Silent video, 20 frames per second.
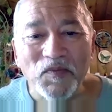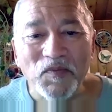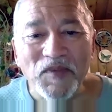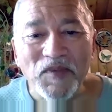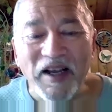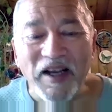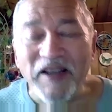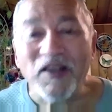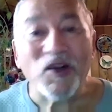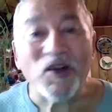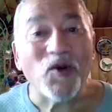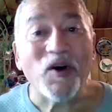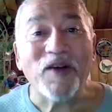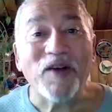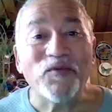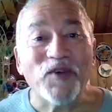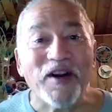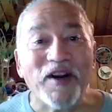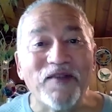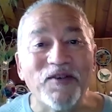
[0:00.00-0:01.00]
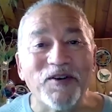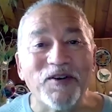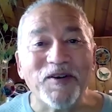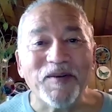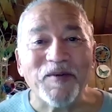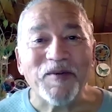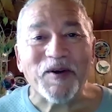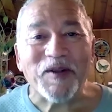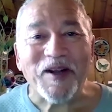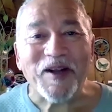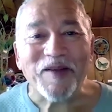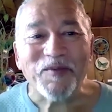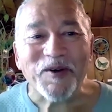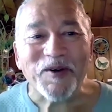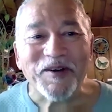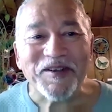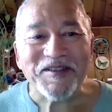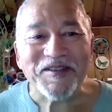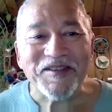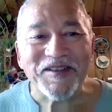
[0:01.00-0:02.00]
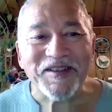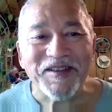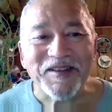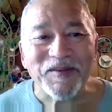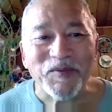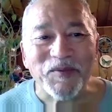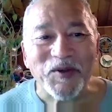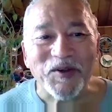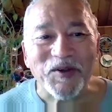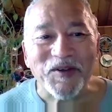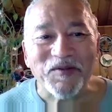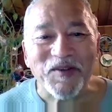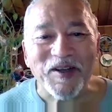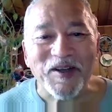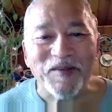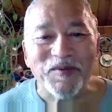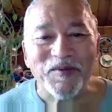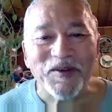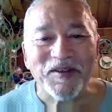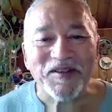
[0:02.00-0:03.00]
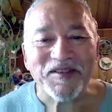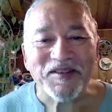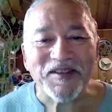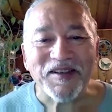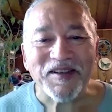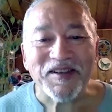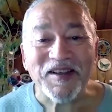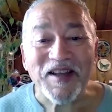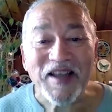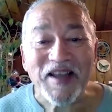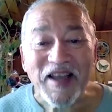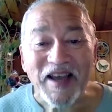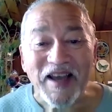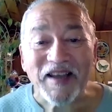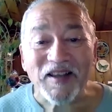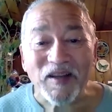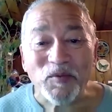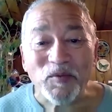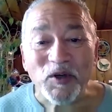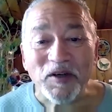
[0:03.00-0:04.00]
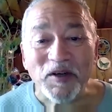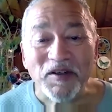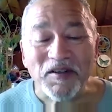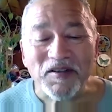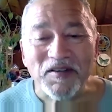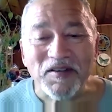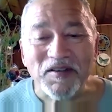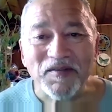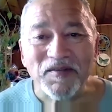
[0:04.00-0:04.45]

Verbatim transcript: I could go on forever about libraries and the beauty of libraries and, and librarians.